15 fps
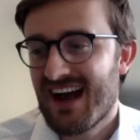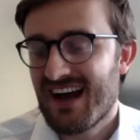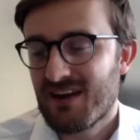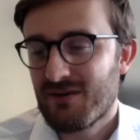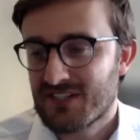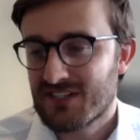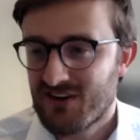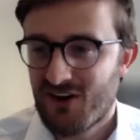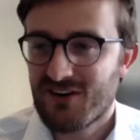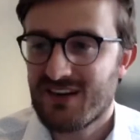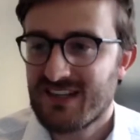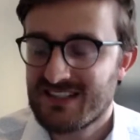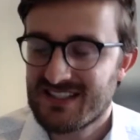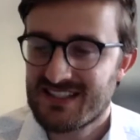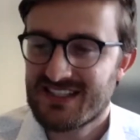It was
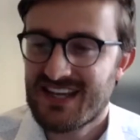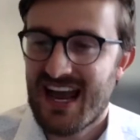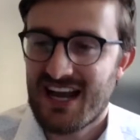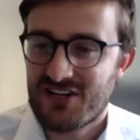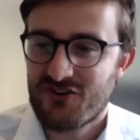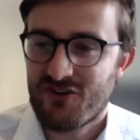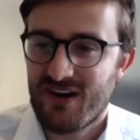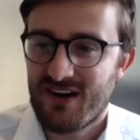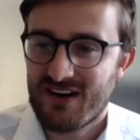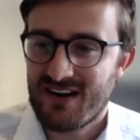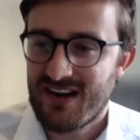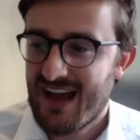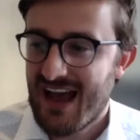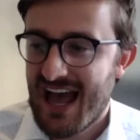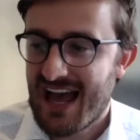started in
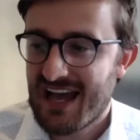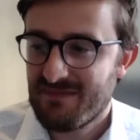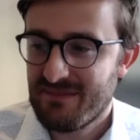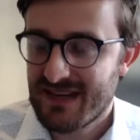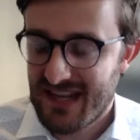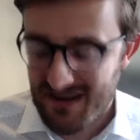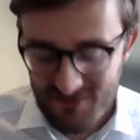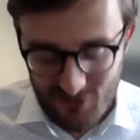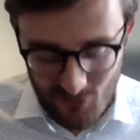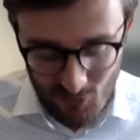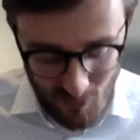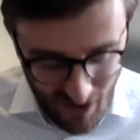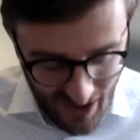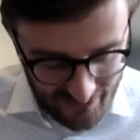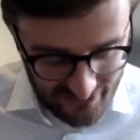Saskatchewan and became
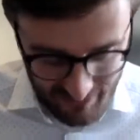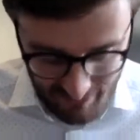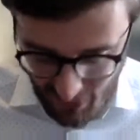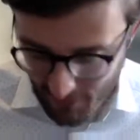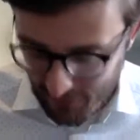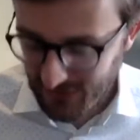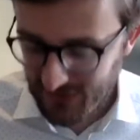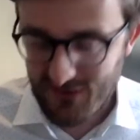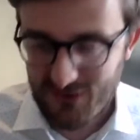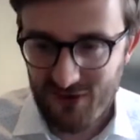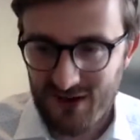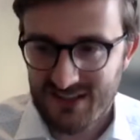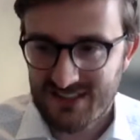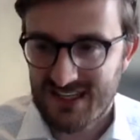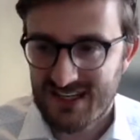wildly popular
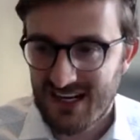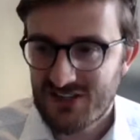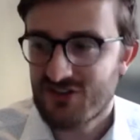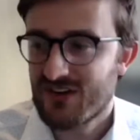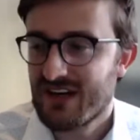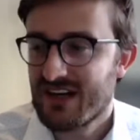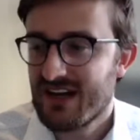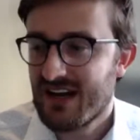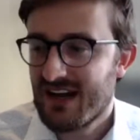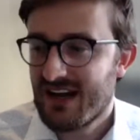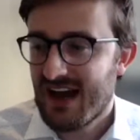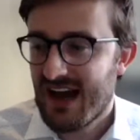across the country,